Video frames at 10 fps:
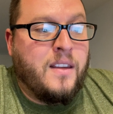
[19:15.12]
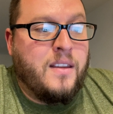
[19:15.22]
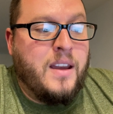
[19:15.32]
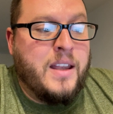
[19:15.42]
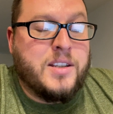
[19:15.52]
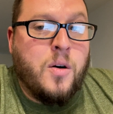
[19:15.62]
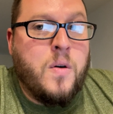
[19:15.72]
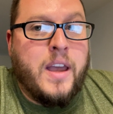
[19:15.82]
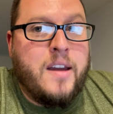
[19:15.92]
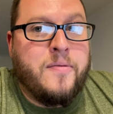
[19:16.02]
it's
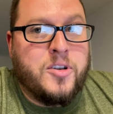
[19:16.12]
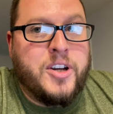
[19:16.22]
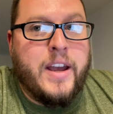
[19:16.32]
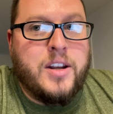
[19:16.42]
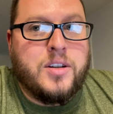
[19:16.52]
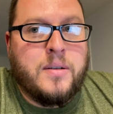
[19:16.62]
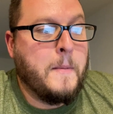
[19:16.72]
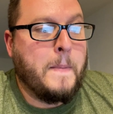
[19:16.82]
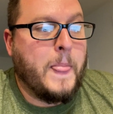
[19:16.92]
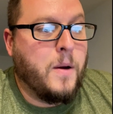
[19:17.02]
okay for change.
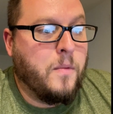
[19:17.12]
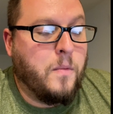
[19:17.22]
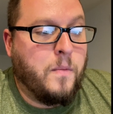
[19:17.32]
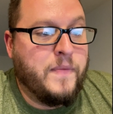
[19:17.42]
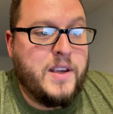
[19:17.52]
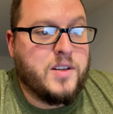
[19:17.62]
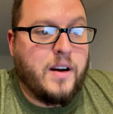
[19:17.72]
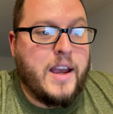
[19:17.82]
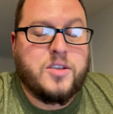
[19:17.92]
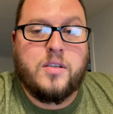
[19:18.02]
These are
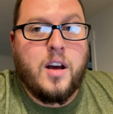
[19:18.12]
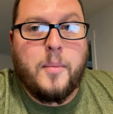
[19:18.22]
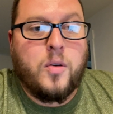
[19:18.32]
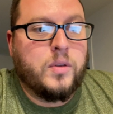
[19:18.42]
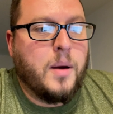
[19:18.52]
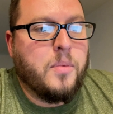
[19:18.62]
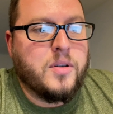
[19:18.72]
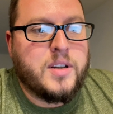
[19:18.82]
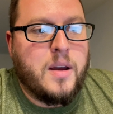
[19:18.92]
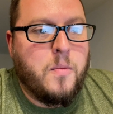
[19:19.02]
astronomical
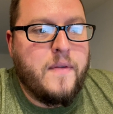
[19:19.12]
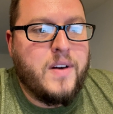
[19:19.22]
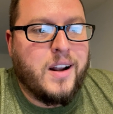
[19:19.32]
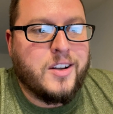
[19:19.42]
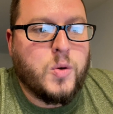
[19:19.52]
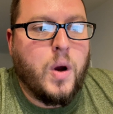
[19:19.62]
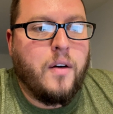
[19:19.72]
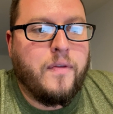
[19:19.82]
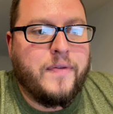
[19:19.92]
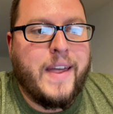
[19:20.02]
numbers, and we've got a
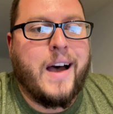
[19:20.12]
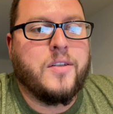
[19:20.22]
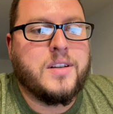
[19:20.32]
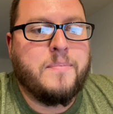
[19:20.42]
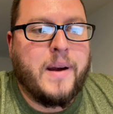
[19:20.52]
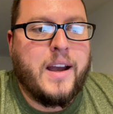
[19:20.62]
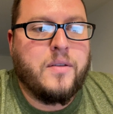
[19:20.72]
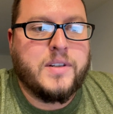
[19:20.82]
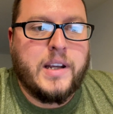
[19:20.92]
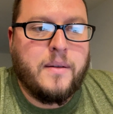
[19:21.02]
12,000
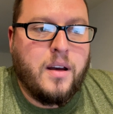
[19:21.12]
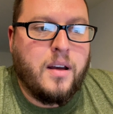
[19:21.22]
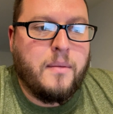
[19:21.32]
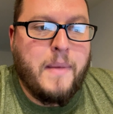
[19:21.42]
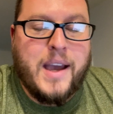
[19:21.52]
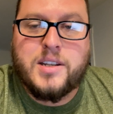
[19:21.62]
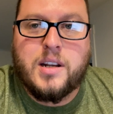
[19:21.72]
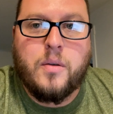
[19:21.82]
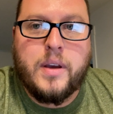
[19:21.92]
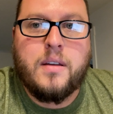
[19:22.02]
pound max
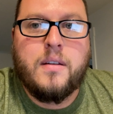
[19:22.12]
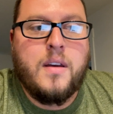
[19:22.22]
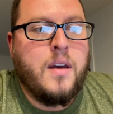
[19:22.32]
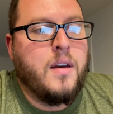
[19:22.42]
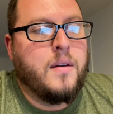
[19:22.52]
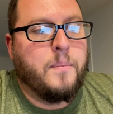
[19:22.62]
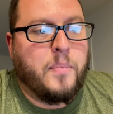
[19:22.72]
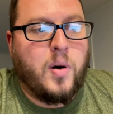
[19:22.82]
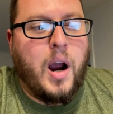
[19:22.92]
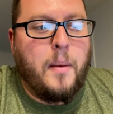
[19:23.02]
towing,
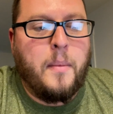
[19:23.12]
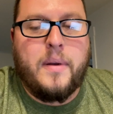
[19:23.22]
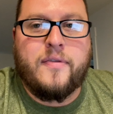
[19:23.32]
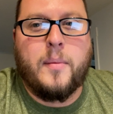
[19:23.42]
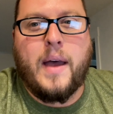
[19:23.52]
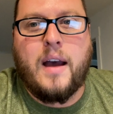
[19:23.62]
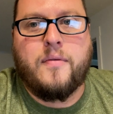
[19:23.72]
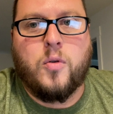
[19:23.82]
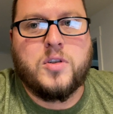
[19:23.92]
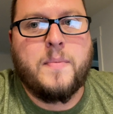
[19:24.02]
probably from the
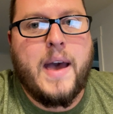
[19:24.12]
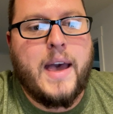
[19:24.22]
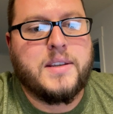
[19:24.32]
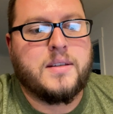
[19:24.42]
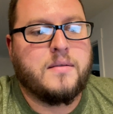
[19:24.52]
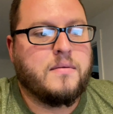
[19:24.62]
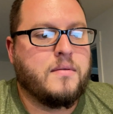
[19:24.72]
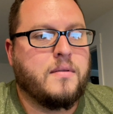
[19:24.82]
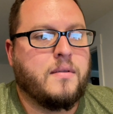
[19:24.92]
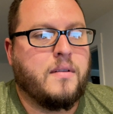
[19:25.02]
iForce Max,
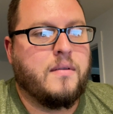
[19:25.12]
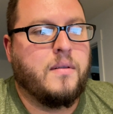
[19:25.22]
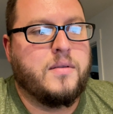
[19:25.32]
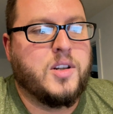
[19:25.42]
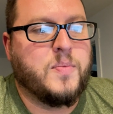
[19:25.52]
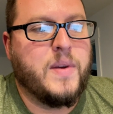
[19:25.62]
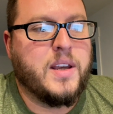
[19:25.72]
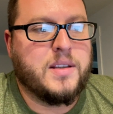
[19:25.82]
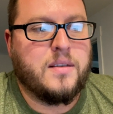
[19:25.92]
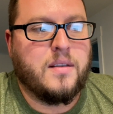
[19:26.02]
just
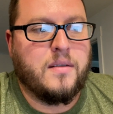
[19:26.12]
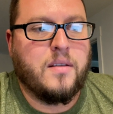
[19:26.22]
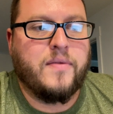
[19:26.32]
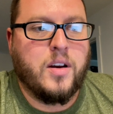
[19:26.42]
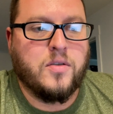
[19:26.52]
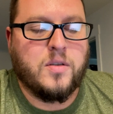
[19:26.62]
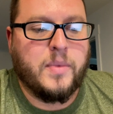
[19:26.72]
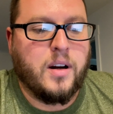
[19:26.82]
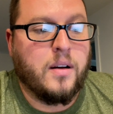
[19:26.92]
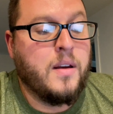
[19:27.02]
because the figures are
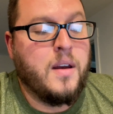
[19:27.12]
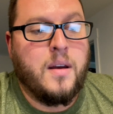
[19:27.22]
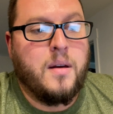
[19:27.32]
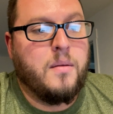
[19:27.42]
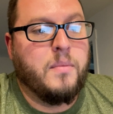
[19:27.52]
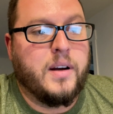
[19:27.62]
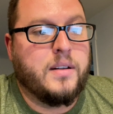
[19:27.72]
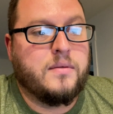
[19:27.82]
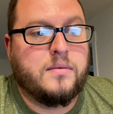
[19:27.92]
bigger. But